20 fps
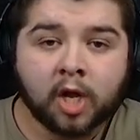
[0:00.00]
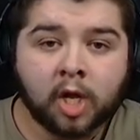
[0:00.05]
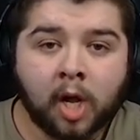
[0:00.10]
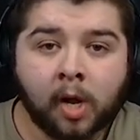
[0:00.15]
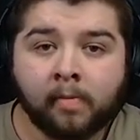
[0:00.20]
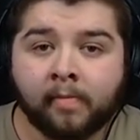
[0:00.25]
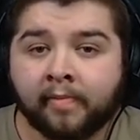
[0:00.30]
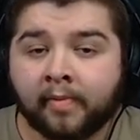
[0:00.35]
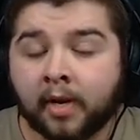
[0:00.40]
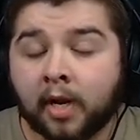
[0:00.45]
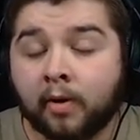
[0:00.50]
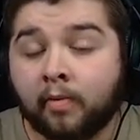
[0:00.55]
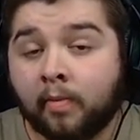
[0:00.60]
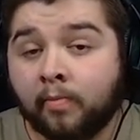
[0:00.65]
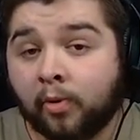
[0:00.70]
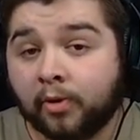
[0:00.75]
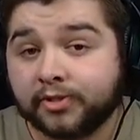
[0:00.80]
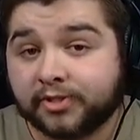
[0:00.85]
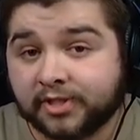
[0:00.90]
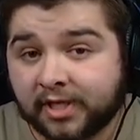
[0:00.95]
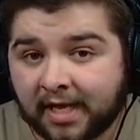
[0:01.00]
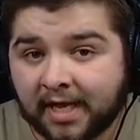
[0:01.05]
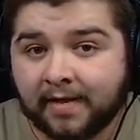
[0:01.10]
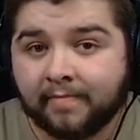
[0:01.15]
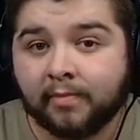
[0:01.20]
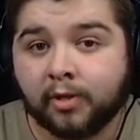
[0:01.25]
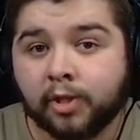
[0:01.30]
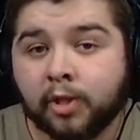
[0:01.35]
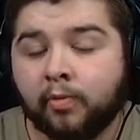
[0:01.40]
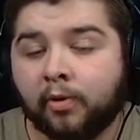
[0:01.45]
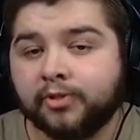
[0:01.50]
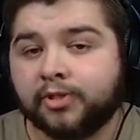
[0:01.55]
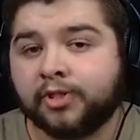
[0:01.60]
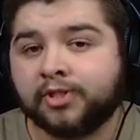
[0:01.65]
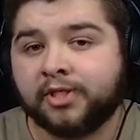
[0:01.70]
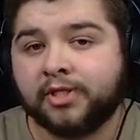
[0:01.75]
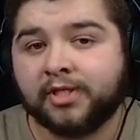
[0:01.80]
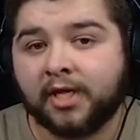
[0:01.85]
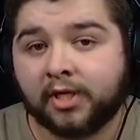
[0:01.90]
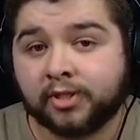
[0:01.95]
comment below on what team you want to
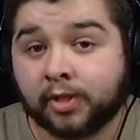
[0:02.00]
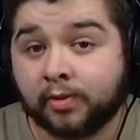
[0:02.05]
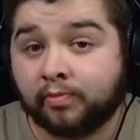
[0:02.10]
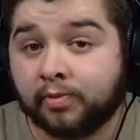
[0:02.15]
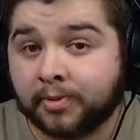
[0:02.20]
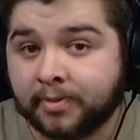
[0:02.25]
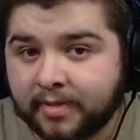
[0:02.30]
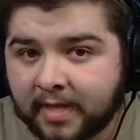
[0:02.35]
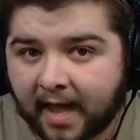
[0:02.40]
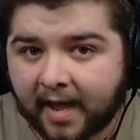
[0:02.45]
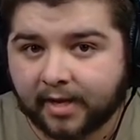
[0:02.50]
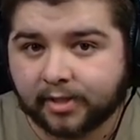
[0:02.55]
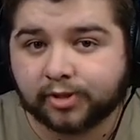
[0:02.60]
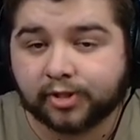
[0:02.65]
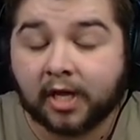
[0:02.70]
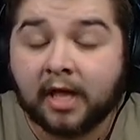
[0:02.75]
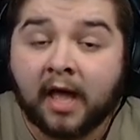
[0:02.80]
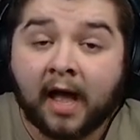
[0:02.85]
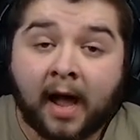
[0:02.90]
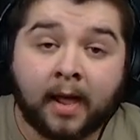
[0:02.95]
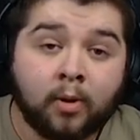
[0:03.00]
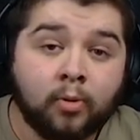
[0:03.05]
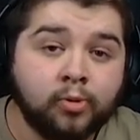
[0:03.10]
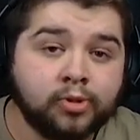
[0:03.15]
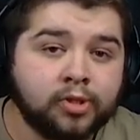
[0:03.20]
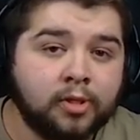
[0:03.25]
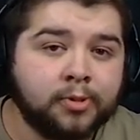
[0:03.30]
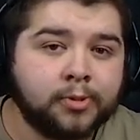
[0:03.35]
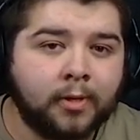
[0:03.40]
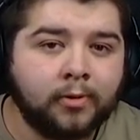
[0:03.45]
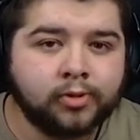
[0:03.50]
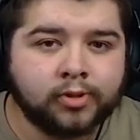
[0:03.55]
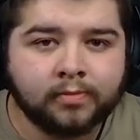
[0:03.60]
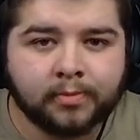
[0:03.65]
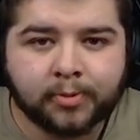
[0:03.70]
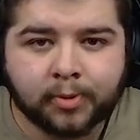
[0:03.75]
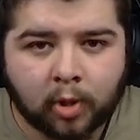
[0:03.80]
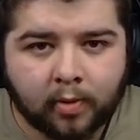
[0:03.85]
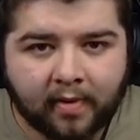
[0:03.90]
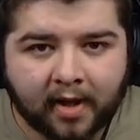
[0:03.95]
see tested with next, and also throw some
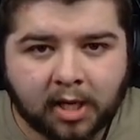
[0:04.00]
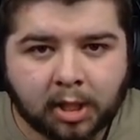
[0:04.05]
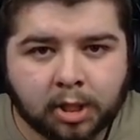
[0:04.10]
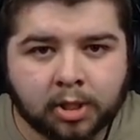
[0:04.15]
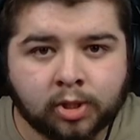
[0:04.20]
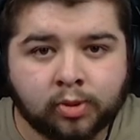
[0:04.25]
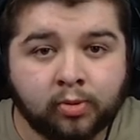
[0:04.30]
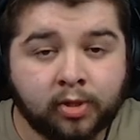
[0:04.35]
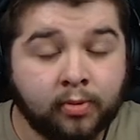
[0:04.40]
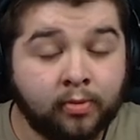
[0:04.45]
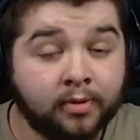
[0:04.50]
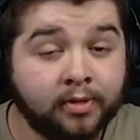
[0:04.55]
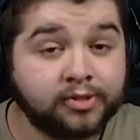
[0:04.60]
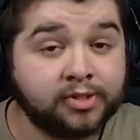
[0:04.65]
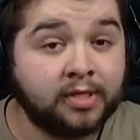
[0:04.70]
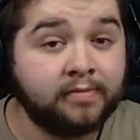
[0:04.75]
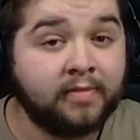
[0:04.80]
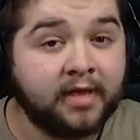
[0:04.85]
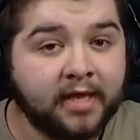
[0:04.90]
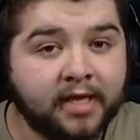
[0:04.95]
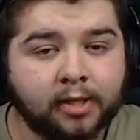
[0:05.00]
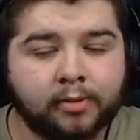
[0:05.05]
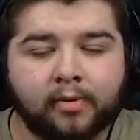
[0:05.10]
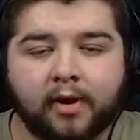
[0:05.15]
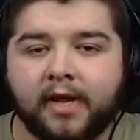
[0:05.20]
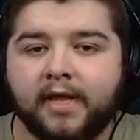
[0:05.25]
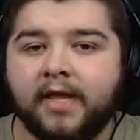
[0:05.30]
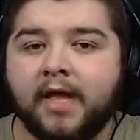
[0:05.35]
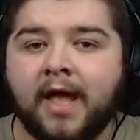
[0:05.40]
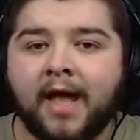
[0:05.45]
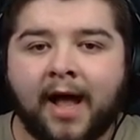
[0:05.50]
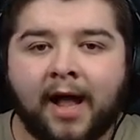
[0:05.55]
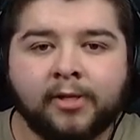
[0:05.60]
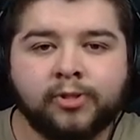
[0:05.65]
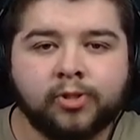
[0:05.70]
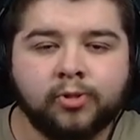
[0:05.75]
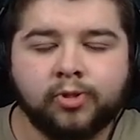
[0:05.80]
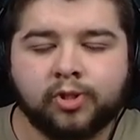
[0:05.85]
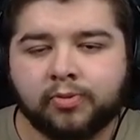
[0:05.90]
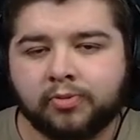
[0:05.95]
formations what you want to see me create, and
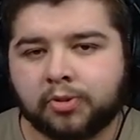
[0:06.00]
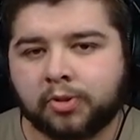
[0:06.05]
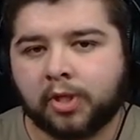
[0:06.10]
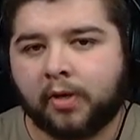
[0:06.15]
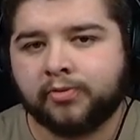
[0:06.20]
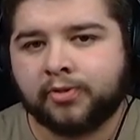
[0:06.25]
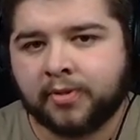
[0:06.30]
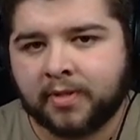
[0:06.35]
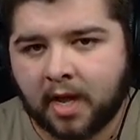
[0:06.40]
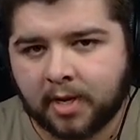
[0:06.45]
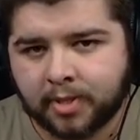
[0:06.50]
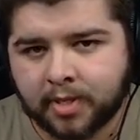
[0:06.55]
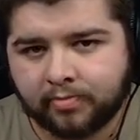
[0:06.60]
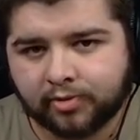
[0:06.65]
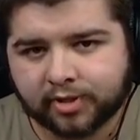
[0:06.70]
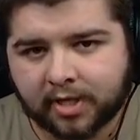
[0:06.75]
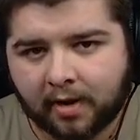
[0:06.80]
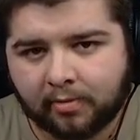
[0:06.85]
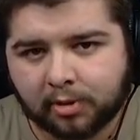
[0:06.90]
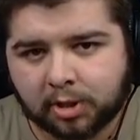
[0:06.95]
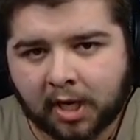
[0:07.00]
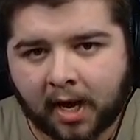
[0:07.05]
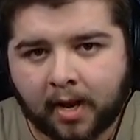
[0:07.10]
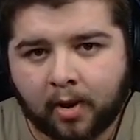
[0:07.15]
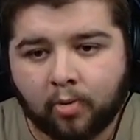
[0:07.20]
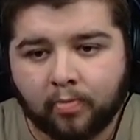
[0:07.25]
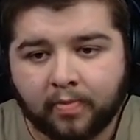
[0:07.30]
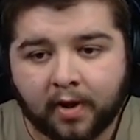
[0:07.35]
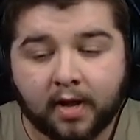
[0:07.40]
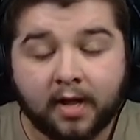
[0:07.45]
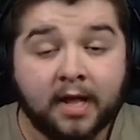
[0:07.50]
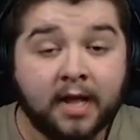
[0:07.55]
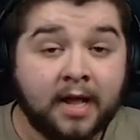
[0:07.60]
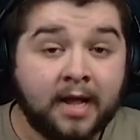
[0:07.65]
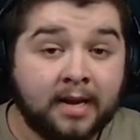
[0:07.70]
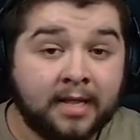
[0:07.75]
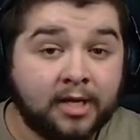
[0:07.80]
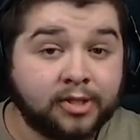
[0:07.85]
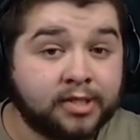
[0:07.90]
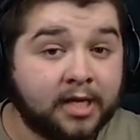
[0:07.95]
do subscribe to the FMSCOUT channel. But
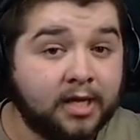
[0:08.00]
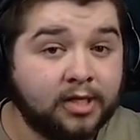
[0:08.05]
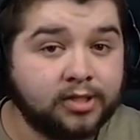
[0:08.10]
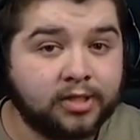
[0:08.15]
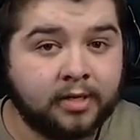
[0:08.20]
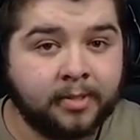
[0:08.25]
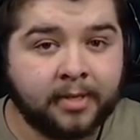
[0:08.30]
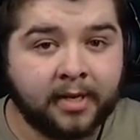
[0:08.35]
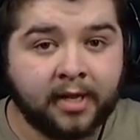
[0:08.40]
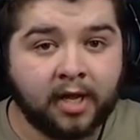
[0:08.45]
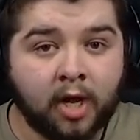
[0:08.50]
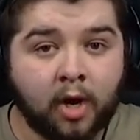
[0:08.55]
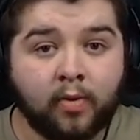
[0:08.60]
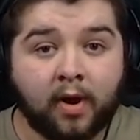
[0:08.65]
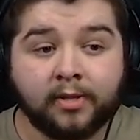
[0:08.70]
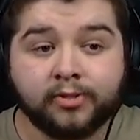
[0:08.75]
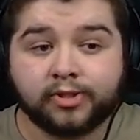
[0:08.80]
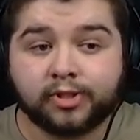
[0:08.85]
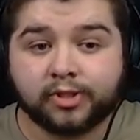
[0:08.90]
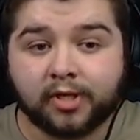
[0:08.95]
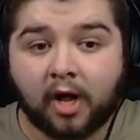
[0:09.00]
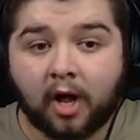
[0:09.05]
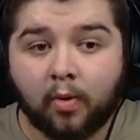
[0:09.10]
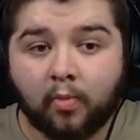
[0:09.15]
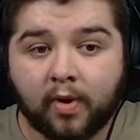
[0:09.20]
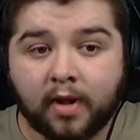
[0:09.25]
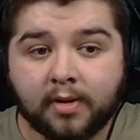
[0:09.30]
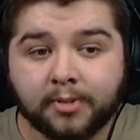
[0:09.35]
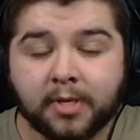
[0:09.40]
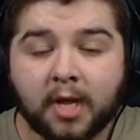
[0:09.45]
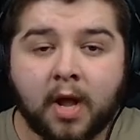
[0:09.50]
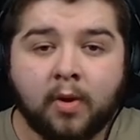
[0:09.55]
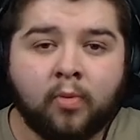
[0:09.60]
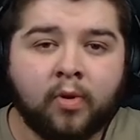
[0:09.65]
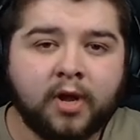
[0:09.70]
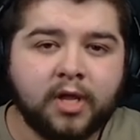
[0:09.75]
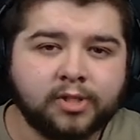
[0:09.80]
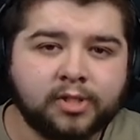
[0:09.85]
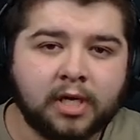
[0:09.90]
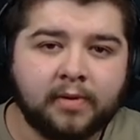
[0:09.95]
let's get into the video and start with
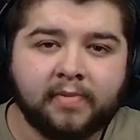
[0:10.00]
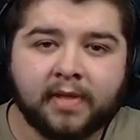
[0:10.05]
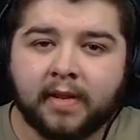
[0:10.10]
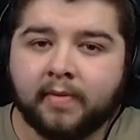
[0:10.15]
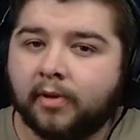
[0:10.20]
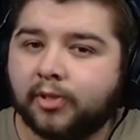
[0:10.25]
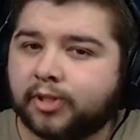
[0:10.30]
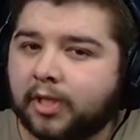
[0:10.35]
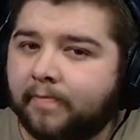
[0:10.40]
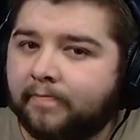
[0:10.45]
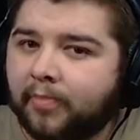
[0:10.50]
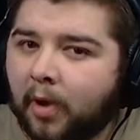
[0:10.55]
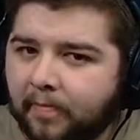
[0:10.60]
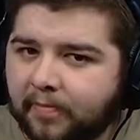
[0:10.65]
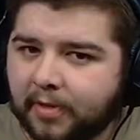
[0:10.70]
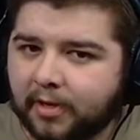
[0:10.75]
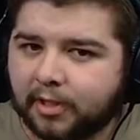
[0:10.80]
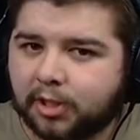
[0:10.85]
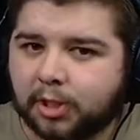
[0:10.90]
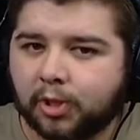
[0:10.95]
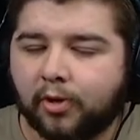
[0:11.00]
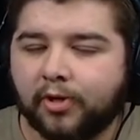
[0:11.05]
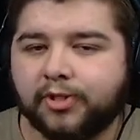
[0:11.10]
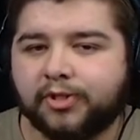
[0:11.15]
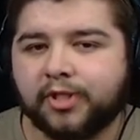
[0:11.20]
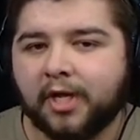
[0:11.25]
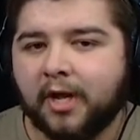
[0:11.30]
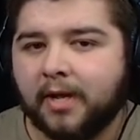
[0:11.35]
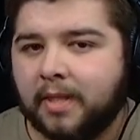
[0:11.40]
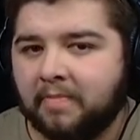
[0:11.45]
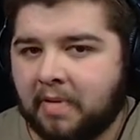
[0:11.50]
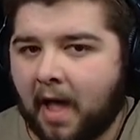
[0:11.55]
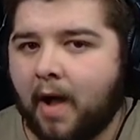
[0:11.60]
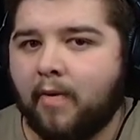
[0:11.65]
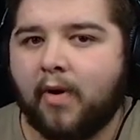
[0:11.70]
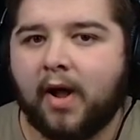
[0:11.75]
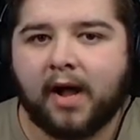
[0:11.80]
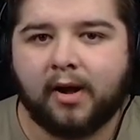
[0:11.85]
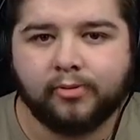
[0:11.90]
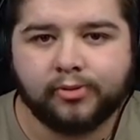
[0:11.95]
what is going to be the most unpopular choice, the
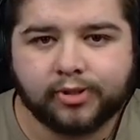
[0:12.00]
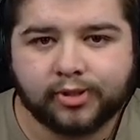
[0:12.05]
powerhouse.